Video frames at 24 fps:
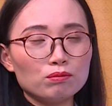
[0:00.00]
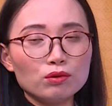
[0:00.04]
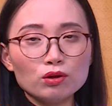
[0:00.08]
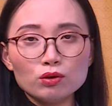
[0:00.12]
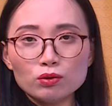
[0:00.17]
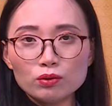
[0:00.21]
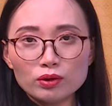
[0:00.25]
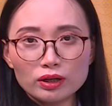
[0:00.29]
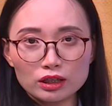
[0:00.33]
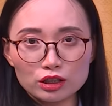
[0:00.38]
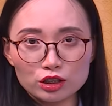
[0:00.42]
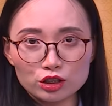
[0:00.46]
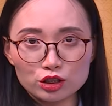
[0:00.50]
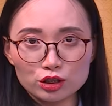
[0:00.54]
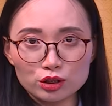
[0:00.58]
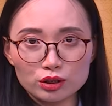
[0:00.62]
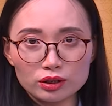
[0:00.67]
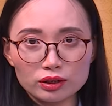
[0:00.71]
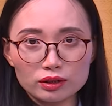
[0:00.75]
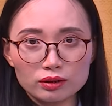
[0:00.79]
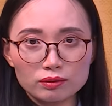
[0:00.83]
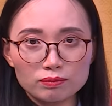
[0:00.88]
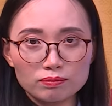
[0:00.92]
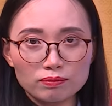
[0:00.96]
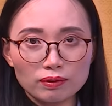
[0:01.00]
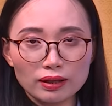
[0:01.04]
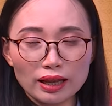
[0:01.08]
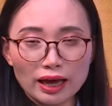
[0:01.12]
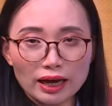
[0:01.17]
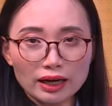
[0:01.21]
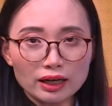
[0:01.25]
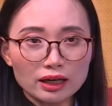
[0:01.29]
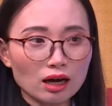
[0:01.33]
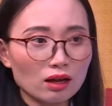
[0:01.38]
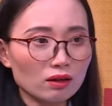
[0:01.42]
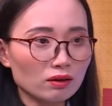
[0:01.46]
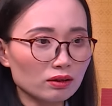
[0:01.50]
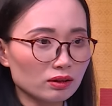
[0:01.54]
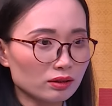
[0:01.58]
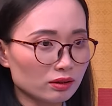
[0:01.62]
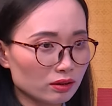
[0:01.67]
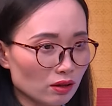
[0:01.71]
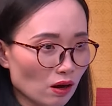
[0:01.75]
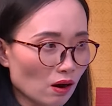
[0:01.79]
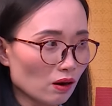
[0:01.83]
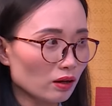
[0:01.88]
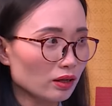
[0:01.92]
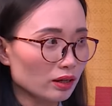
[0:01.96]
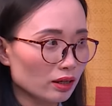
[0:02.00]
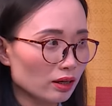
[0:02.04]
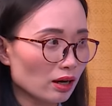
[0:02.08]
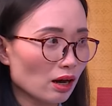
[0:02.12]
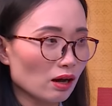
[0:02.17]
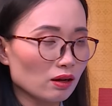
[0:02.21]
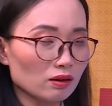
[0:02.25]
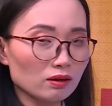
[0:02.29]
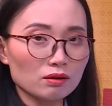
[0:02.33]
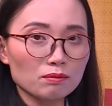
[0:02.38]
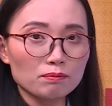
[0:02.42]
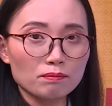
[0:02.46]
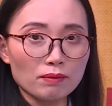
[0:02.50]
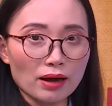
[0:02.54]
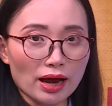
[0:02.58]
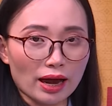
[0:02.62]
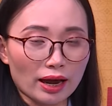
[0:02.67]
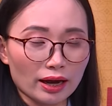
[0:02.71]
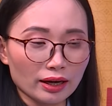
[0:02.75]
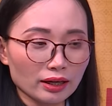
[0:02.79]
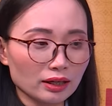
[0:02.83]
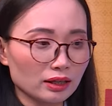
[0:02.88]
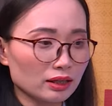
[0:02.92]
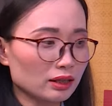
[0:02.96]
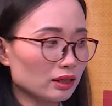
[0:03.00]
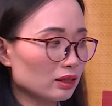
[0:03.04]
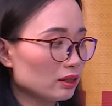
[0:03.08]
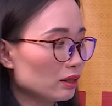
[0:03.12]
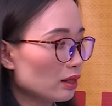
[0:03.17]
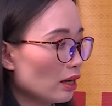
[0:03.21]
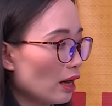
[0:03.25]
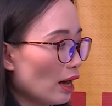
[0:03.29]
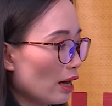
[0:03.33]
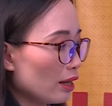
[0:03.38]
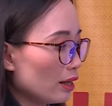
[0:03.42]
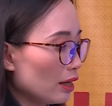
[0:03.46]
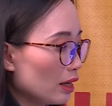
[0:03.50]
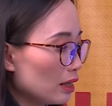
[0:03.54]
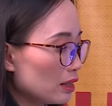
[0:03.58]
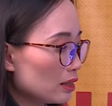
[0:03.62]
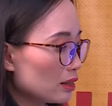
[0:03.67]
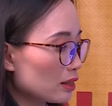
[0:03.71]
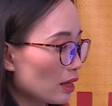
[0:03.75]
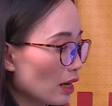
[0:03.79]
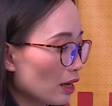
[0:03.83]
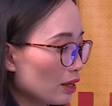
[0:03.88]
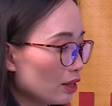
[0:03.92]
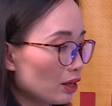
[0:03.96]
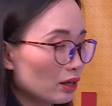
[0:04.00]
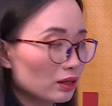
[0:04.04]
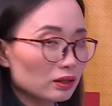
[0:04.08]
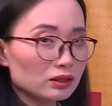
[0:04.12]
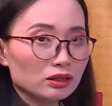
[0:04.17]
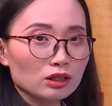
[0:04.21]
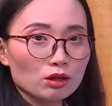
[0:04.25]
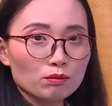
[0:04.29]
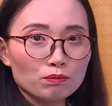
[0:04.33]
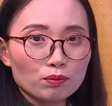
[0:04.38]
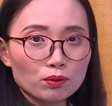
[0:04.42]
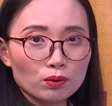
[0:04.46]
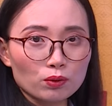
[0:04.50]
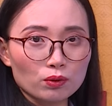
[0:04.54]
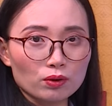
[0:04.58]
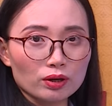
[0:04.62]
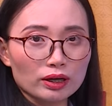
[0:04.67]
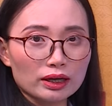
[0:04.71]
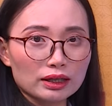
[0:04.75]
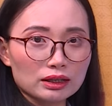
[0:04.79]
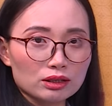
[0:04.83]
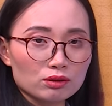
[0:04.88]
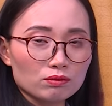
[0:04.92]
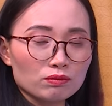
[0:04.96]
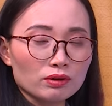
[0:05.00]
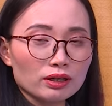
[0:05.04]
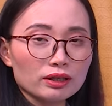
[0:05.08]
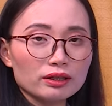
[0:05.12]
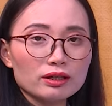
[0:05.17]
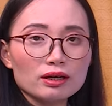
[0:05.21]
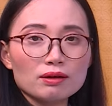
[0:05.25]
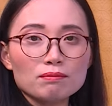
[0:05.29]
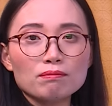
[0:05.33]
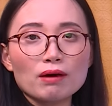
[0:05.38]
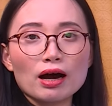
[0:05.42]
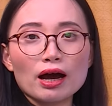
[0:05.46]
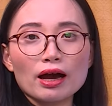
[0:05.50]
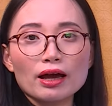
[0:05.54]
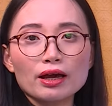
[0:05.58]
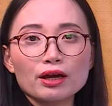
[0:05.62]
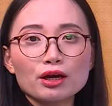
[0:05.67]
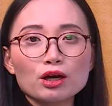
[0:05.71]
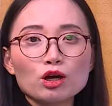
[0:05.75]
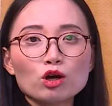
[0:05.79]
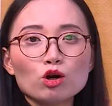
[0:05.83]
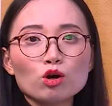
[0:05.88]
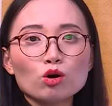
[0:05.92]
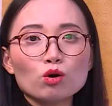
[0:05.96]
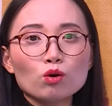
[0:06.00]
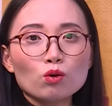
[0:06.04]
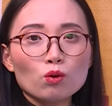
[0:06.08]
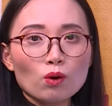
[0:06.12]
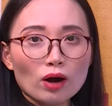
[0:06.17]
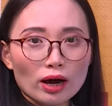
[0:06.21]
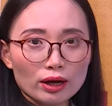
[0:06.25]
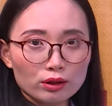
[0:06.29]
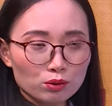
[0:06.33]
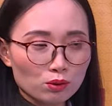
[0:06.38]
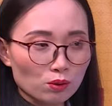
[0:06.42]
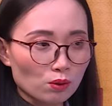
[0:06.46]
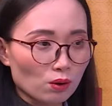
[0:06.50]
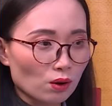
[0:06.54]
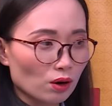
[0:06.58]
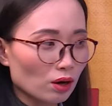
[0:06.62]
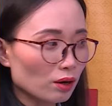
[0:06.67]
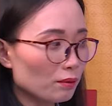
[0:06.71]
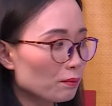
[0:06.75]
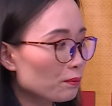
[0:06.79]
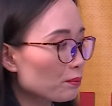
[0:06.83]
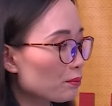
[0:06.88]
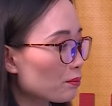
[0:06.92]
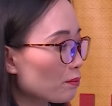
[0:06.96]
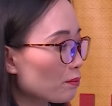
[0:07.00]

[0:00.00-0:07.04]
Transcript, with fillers: bluish black color, dark color bag, and inside there is a book. It's written by Hua Tuo,